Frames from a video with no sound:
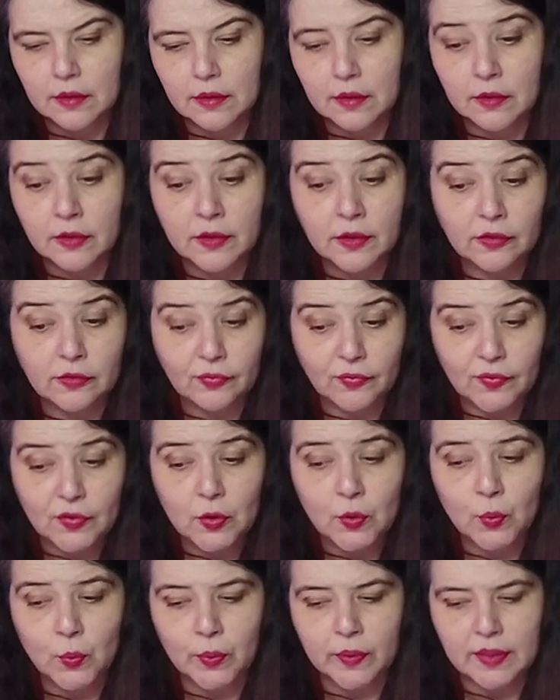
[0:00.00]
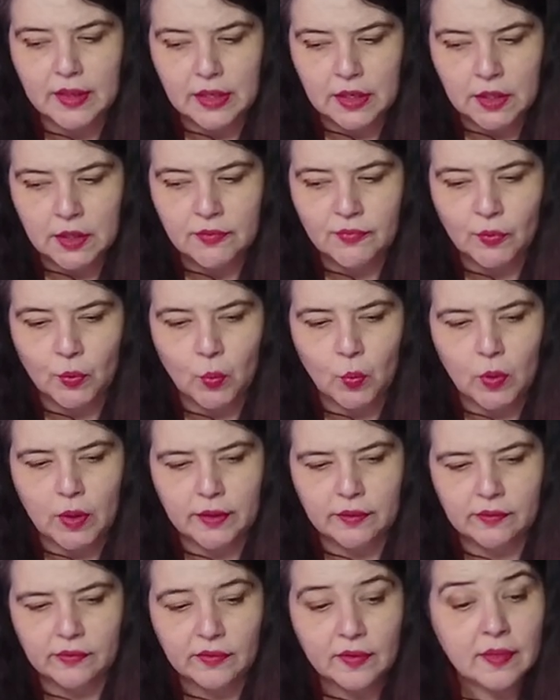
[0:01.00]
These few were the evil
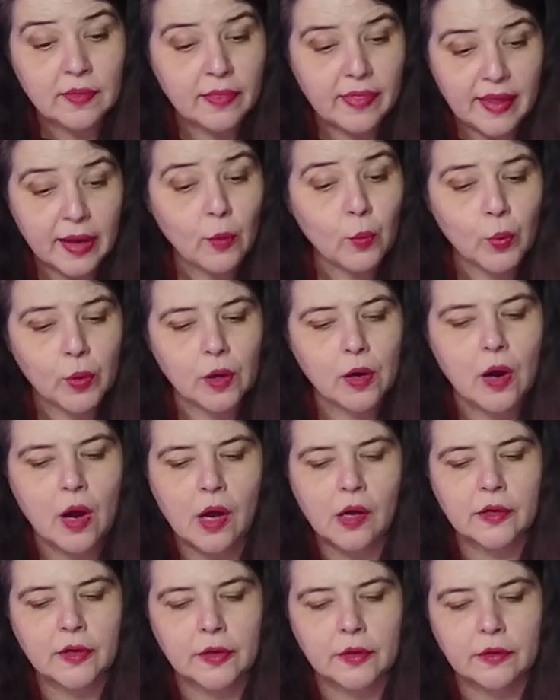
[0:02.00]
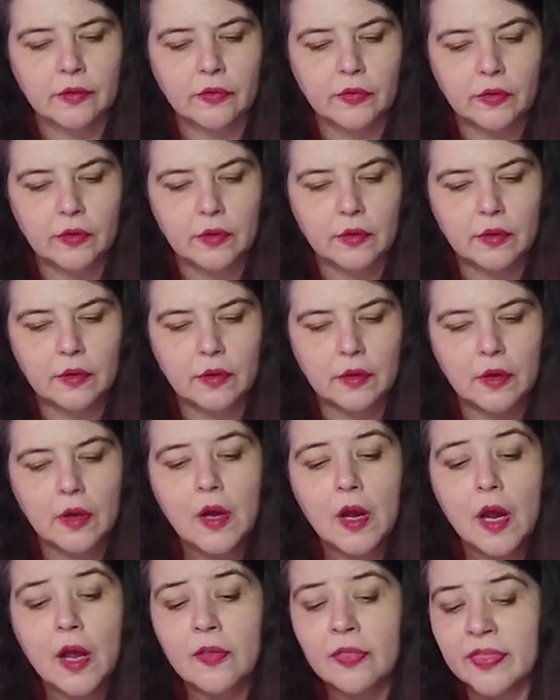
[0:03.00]
ones, and they were conquered.
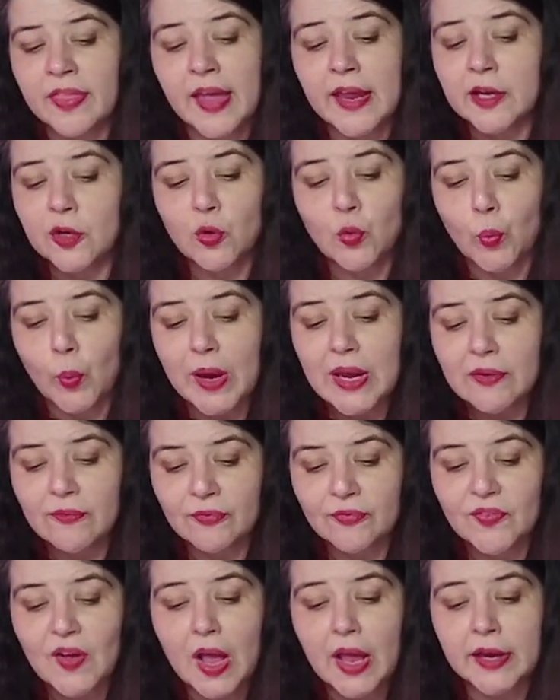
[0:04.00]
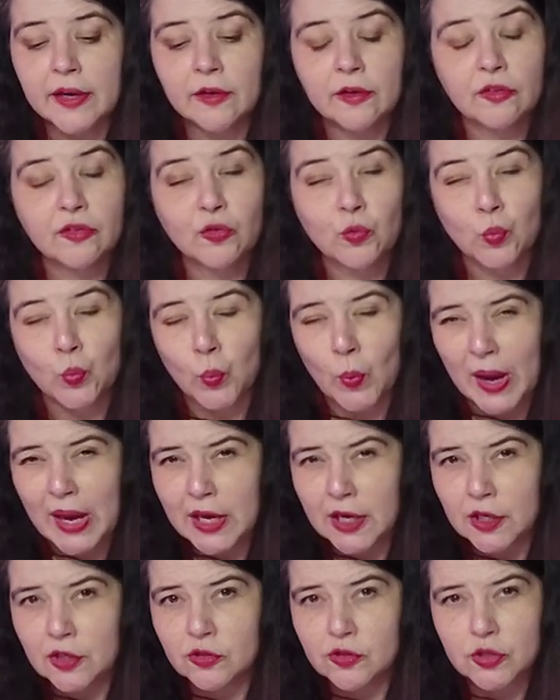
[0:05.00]
Then great fires
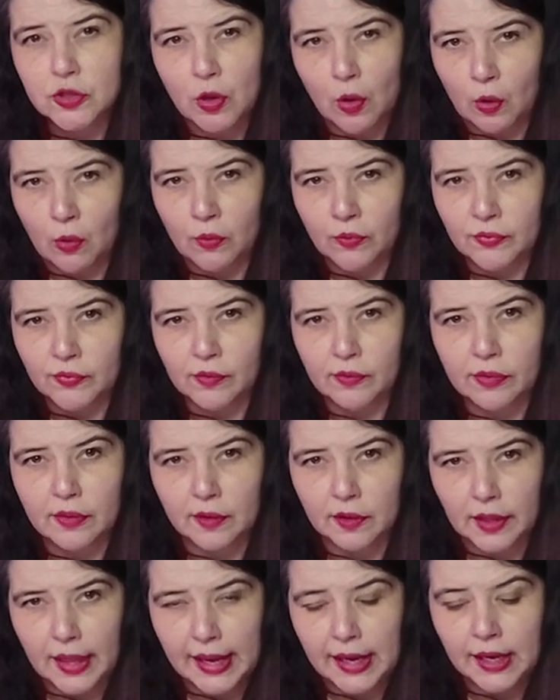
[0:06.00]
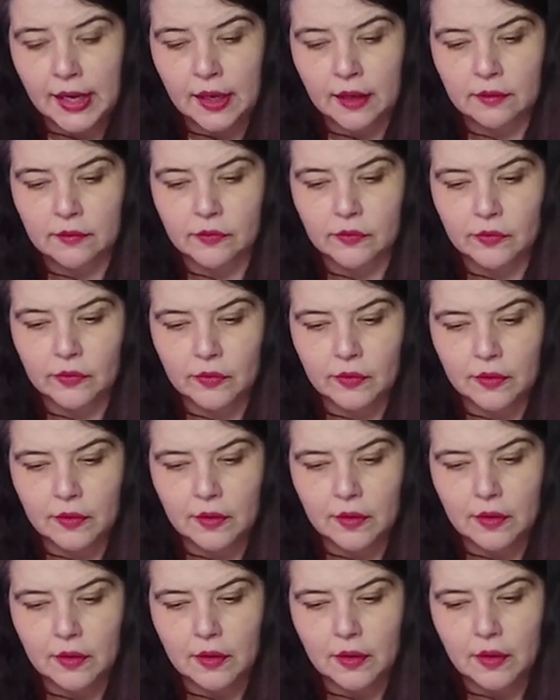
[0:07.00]
raged over the land,
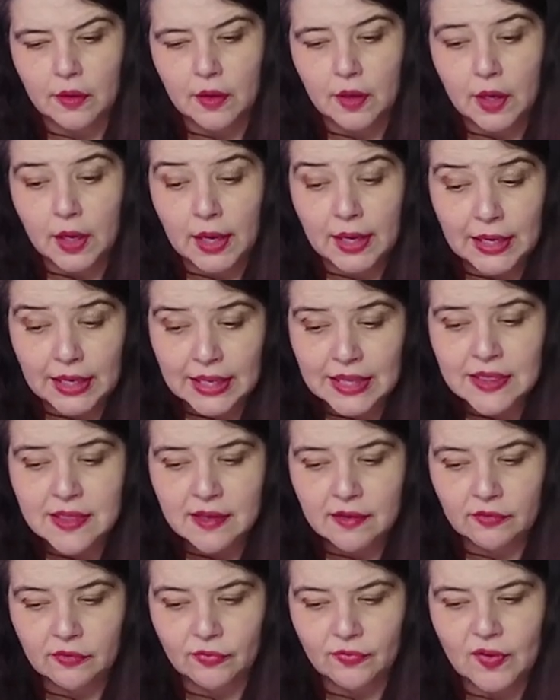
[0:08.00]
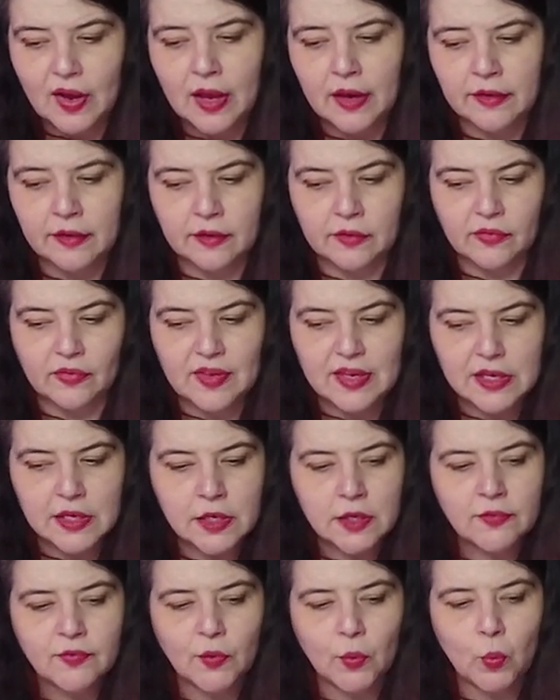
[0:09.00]
and in these fires the
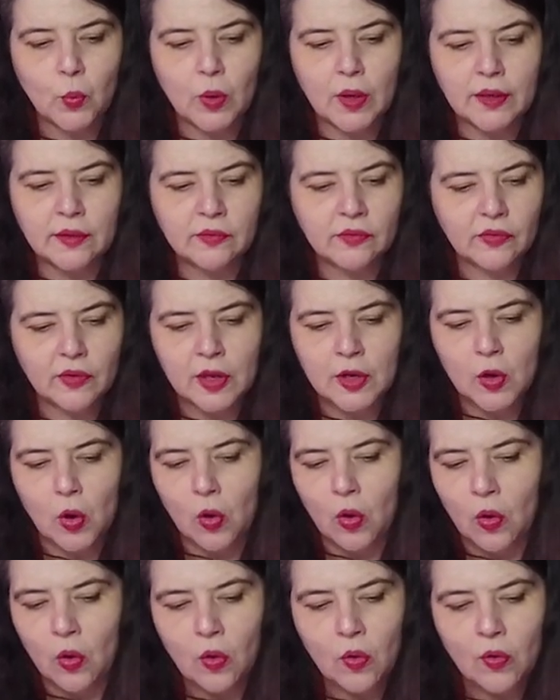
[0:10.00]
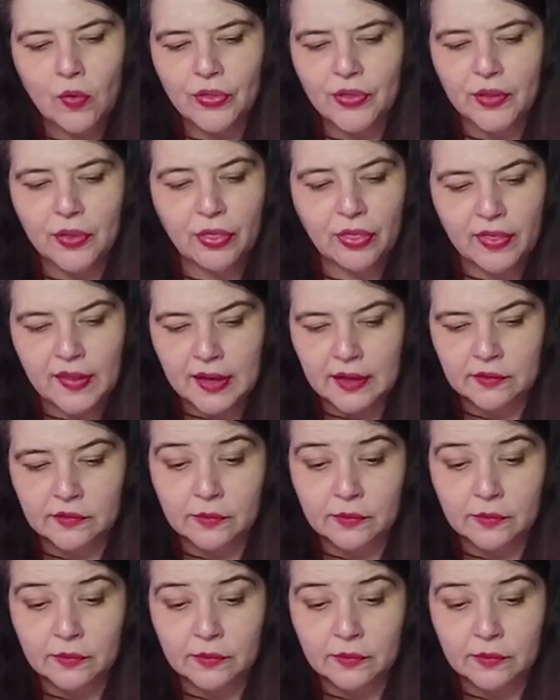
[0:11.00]
evil ones and all the things